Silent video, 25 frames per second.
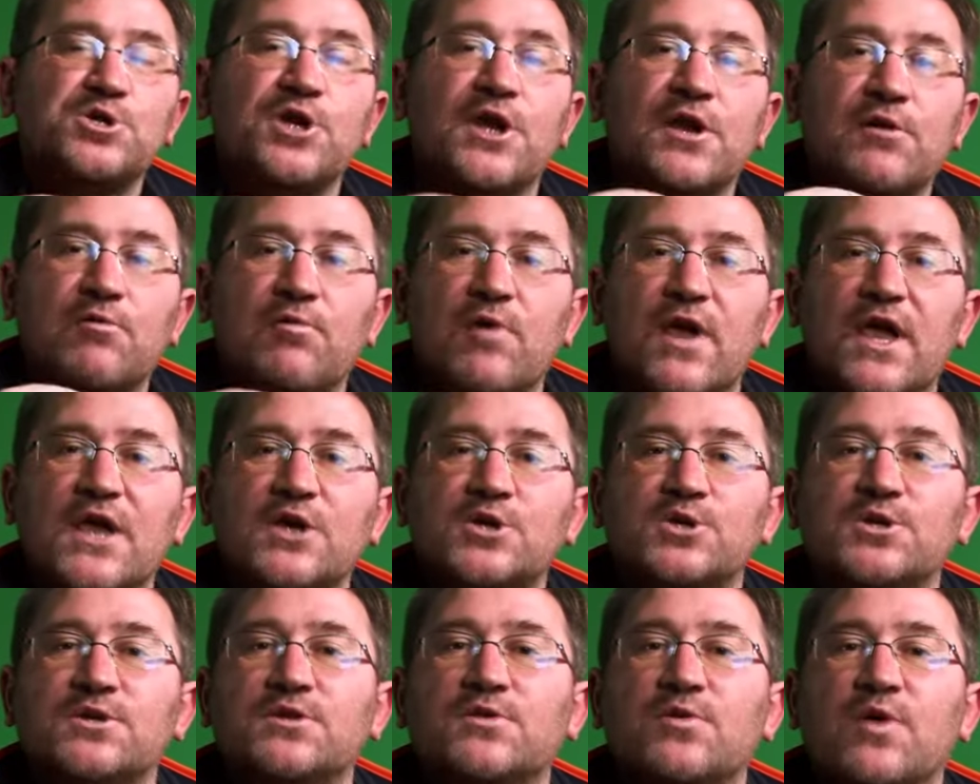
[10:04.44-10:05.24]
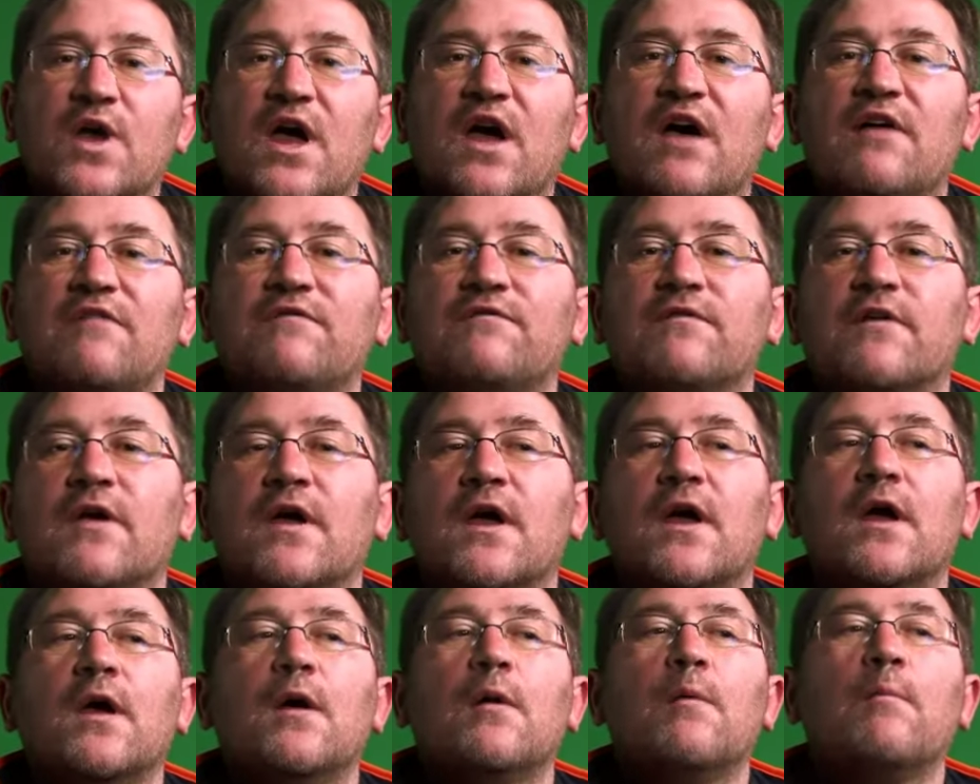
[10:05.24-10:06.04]
generation to have
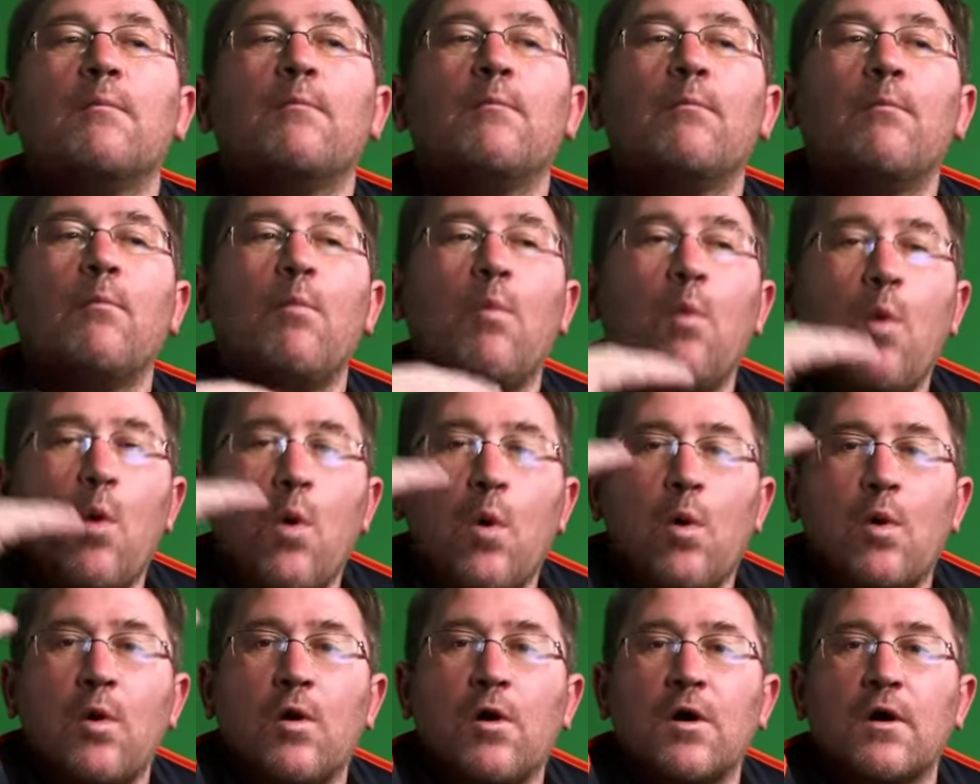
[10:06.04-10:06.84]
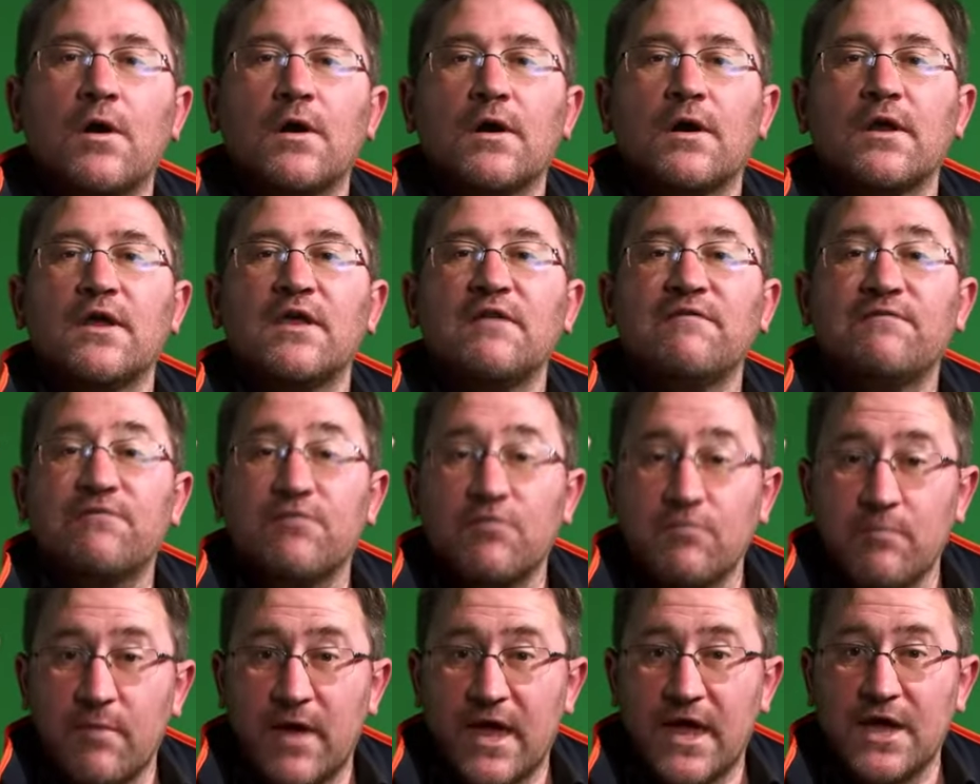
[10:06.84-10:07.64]
more
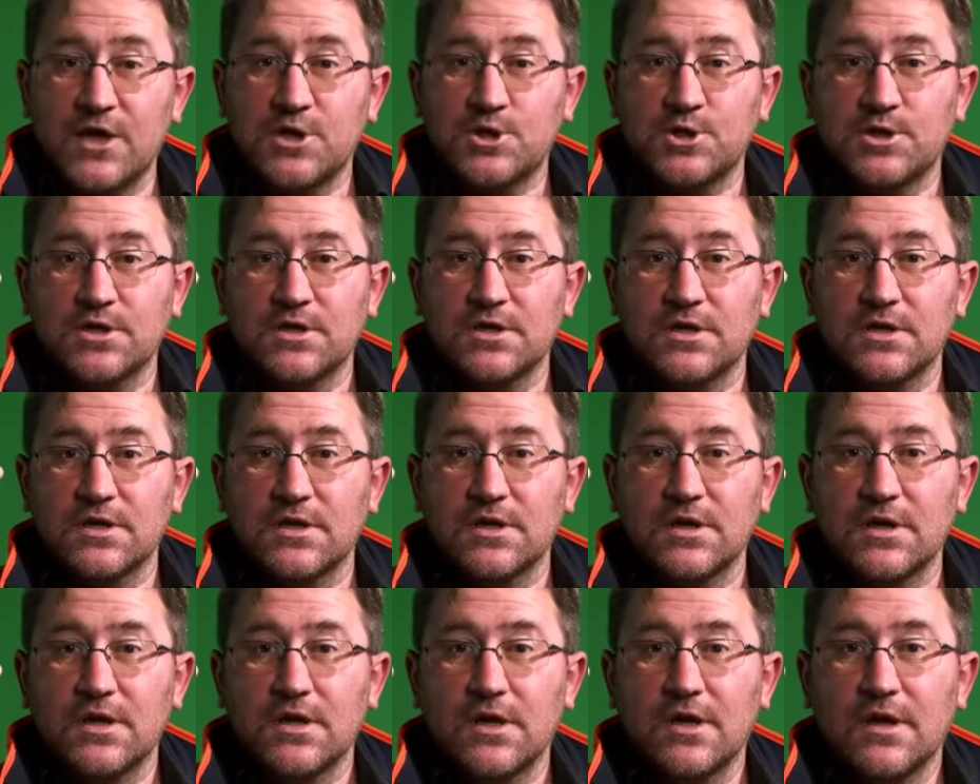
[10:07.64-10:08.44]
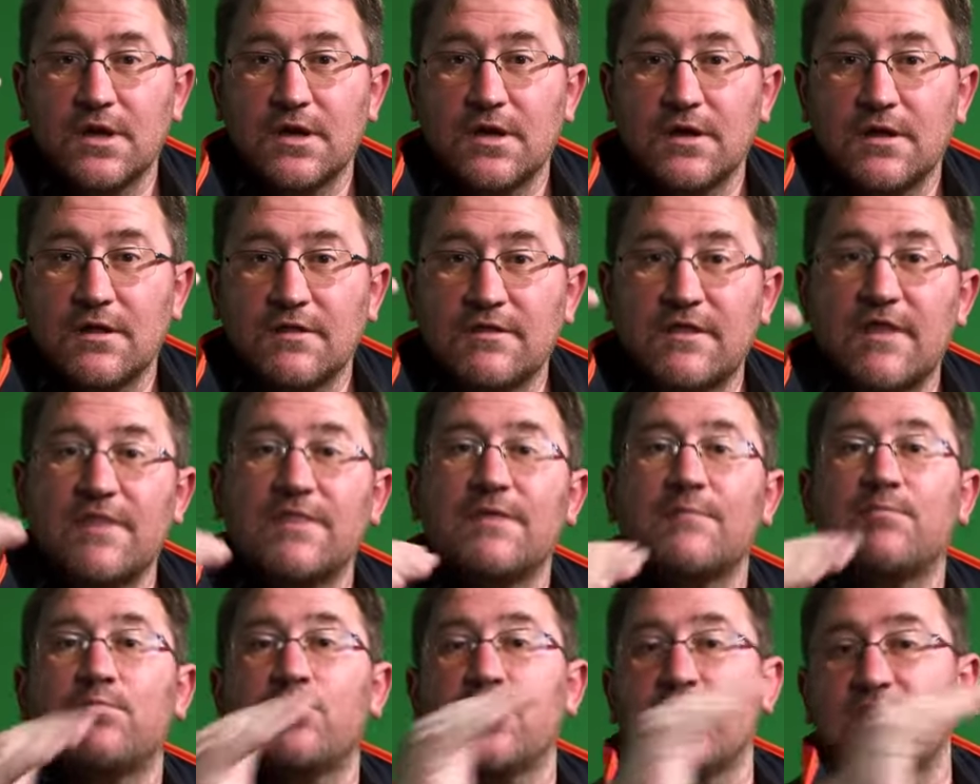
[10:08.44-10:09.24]
information than
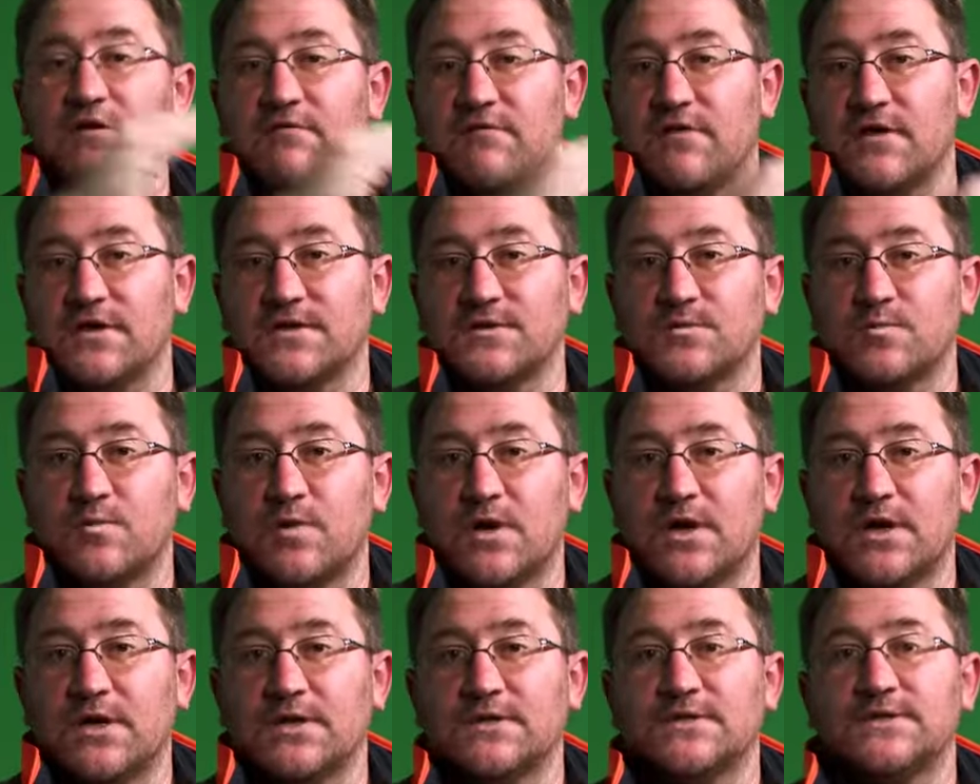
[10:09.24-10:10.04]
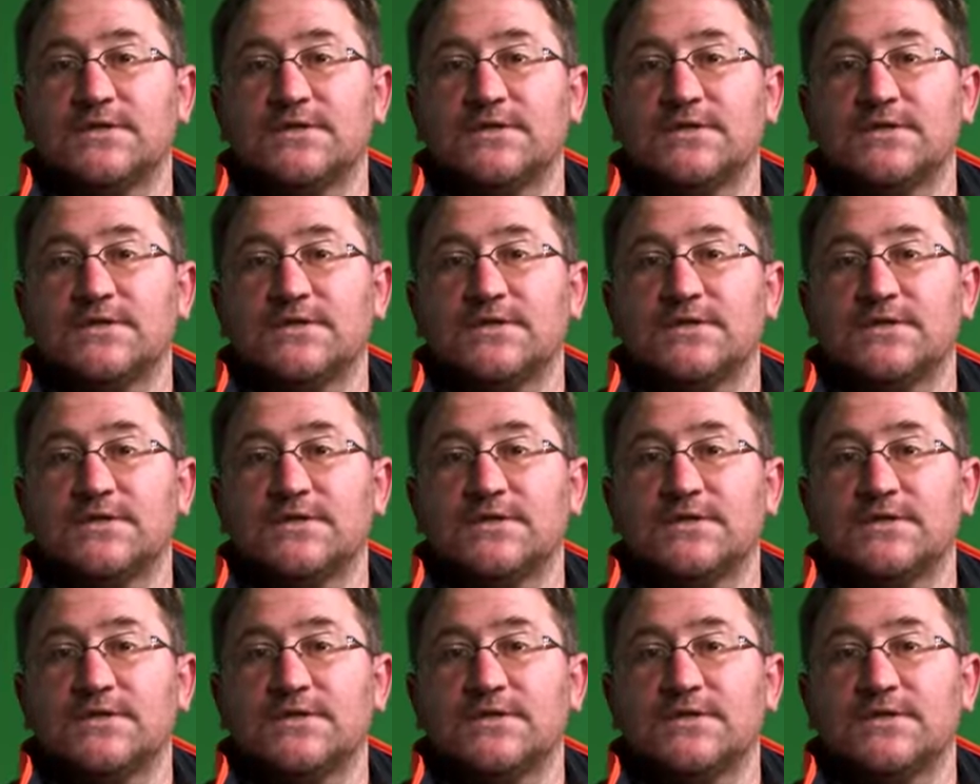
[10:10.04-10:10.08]
the previous one.